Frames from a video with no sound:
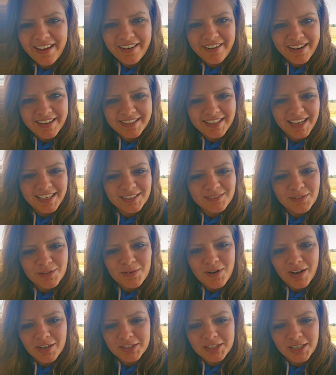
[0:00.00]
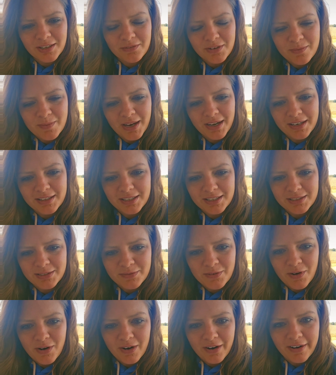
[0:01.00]
all right. Thanks for watching if you made it this
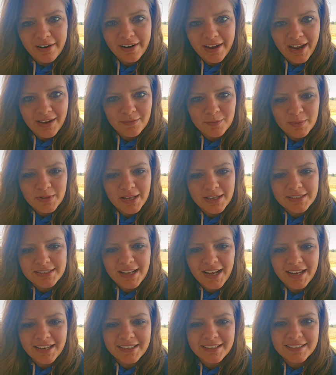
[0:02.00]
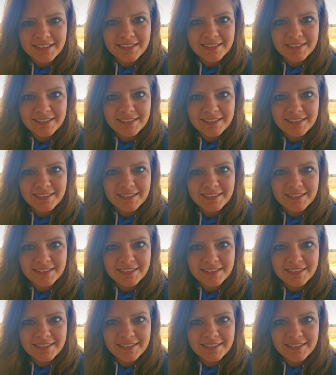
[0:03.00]
far. Have a blessed day.